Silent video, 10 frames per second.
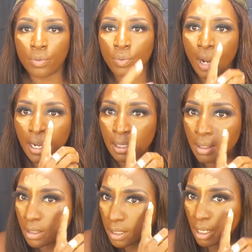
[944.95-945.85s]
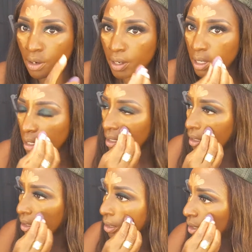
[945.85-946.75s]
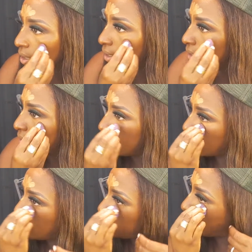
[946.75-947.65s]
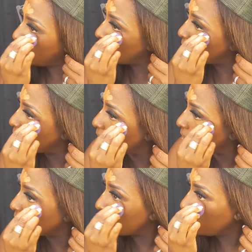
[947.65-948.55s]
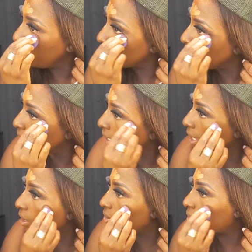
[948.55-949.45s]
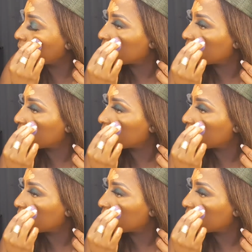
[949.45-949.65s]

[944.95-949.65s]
right in this area and then blend out.